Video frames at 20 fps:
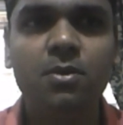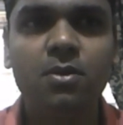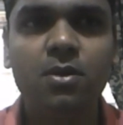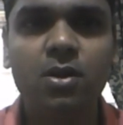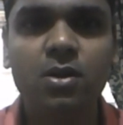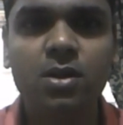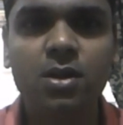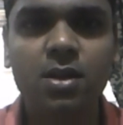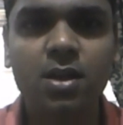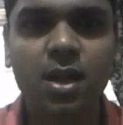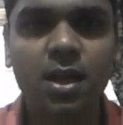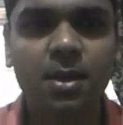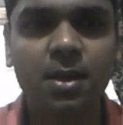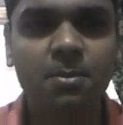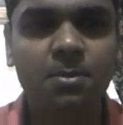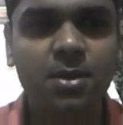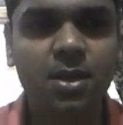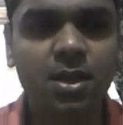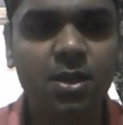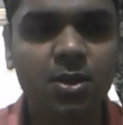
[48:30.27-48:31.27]
Doctor, I
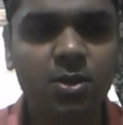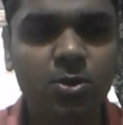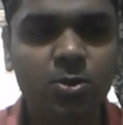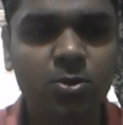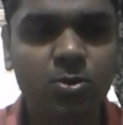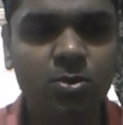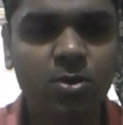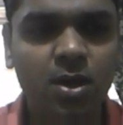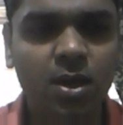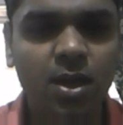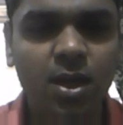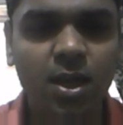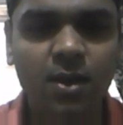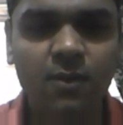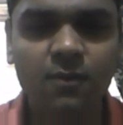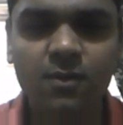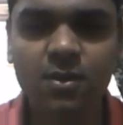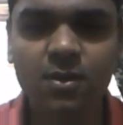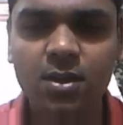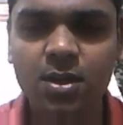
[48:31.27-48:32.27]
am telling you,
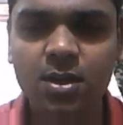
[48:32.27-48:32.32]
every